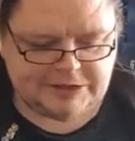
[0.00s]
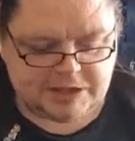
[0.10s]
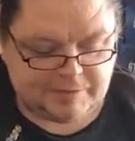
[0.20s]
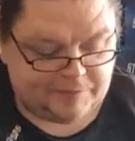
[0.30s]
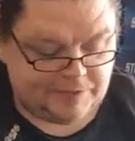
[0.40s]

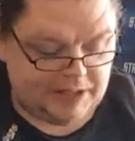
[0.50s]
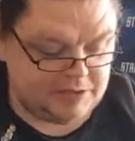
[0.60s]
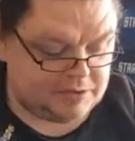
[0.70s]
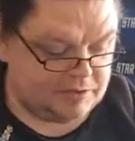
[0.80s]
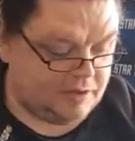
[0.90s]

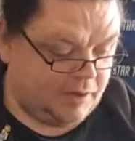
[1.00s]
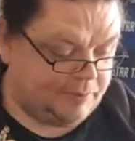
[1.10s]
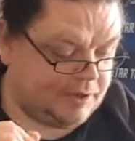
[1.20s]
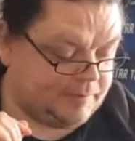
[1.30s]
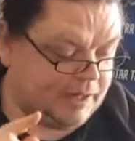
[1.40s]
Specification:
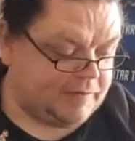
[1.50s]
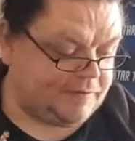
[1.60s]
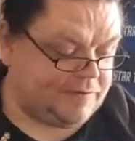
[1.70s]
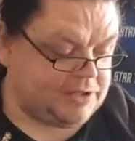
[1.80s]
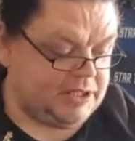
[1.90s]
operated by
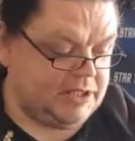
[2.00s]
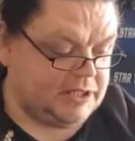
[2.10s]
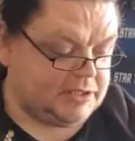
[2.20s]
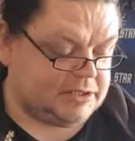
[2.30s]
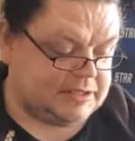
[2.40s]

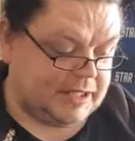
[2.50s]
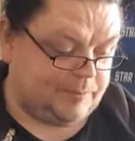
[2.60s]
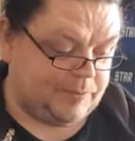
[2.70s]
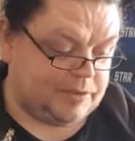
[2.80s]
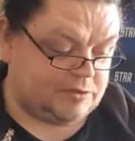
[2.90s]
refugees,
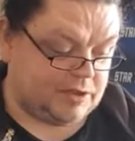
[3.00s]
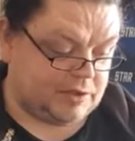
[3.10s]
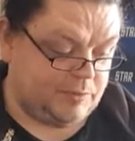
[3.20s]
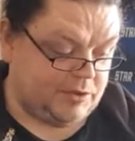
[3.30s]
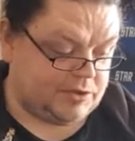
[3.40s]
type
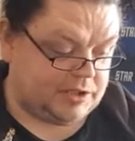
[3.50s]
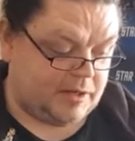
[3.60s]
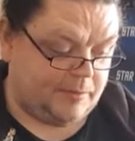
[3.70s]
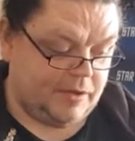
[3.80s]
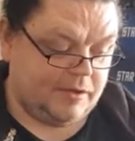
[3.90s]
transport ship,